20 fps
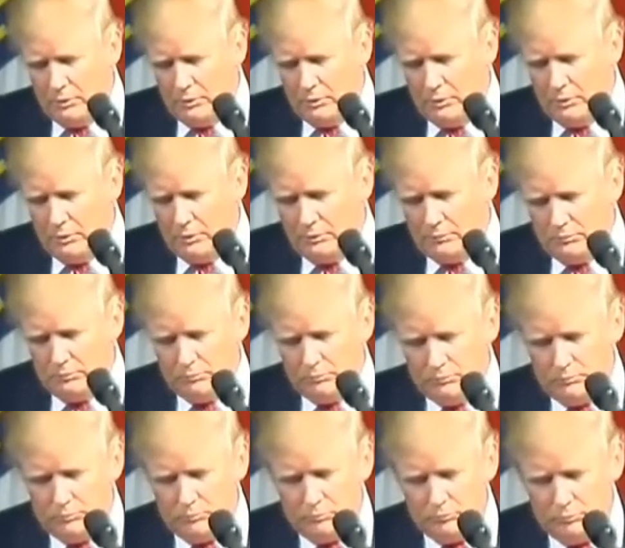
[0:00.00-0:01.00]

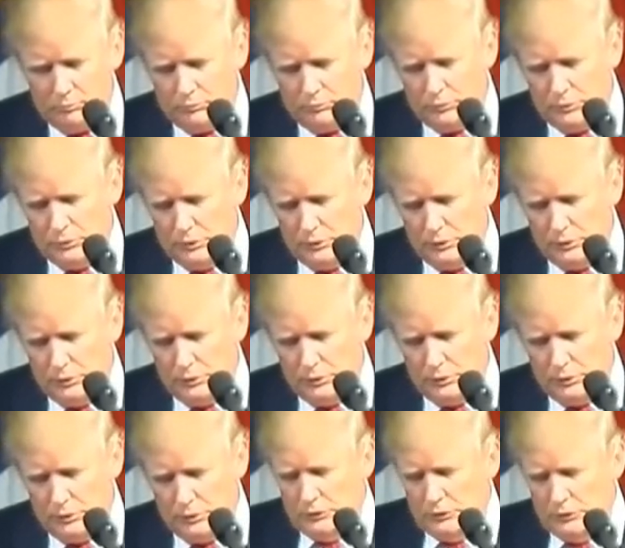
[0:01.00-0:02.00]

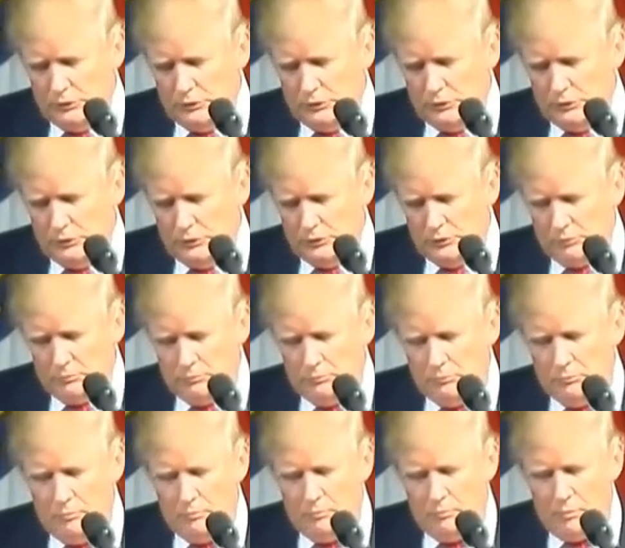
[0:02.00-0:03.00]

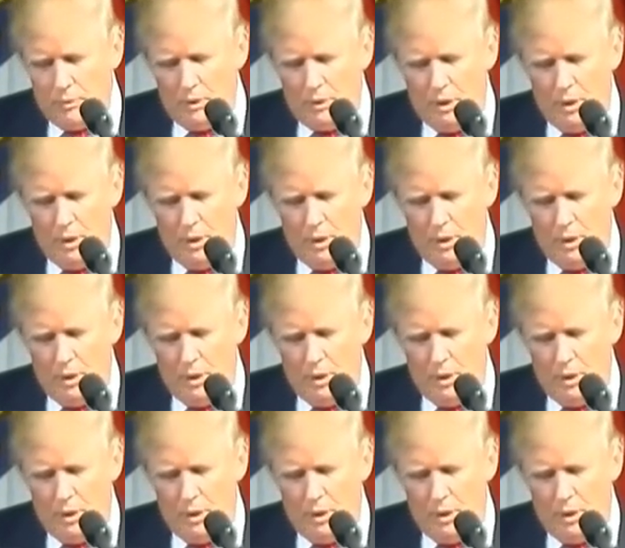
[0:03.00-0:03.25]
Nothing is said.